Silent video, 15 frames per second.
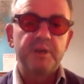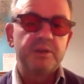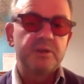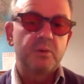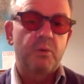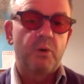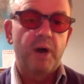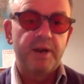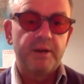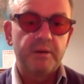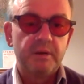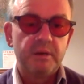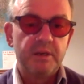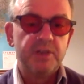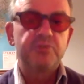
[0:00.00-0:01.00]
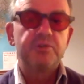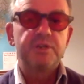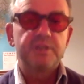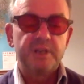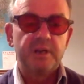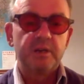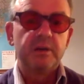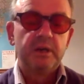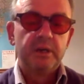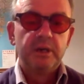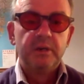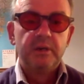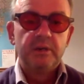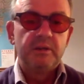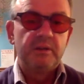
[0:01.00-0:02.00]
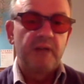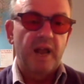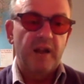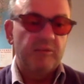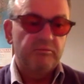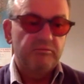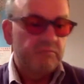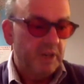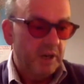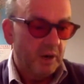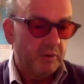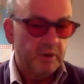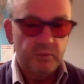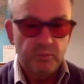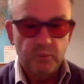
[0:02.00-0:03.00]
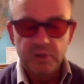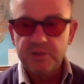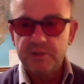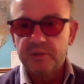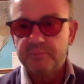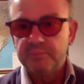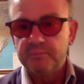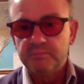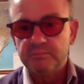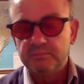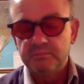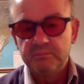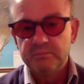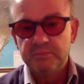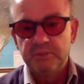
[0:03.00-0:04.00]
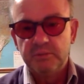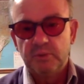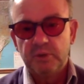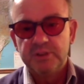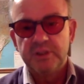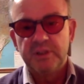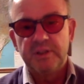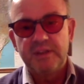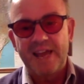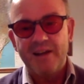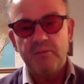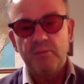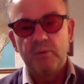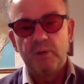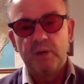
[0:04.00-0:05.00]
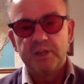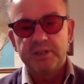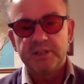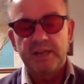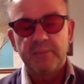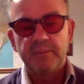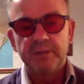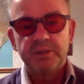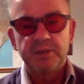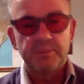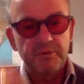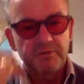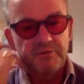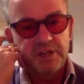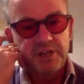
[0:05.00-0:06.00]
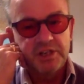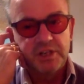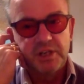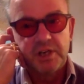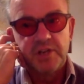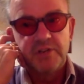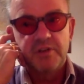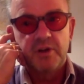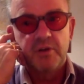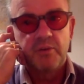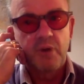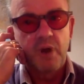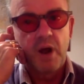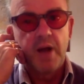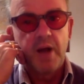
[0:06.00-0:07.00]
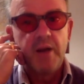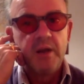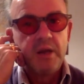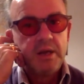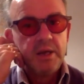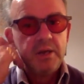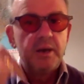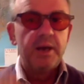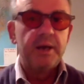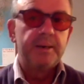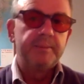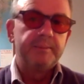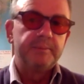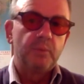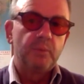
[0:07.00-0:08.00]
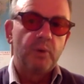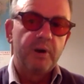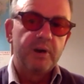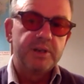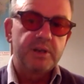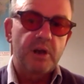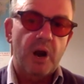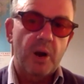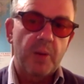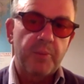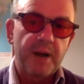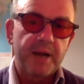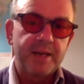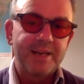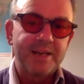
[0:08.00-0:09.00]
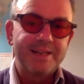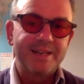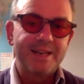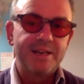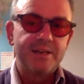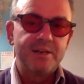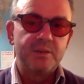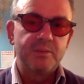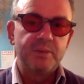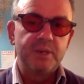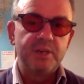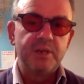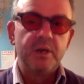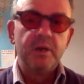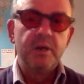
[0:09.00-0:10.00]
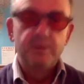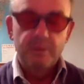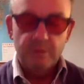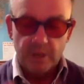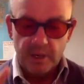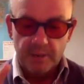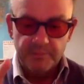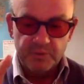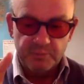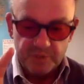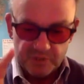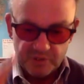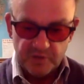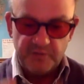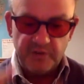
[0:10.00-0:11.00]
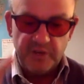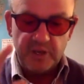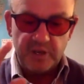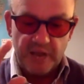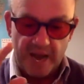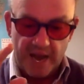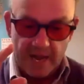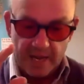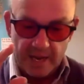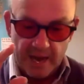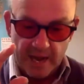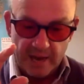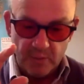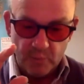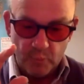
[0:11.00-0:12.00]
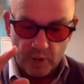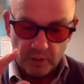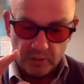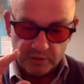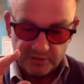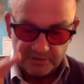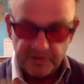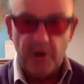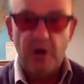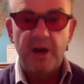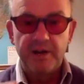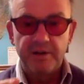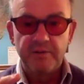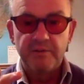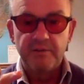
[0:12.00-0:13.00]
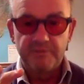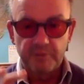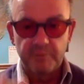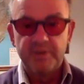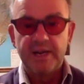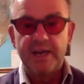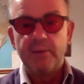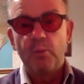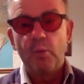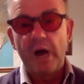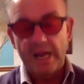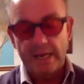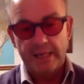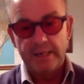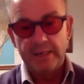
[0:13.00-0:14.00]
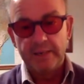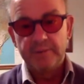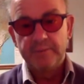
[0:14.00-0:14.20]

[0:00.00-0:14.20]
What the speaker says: is quite interesting in that, it wasn't that well established a profession in its own right. Whereas chiropractic tended to be specific and well defined from day one.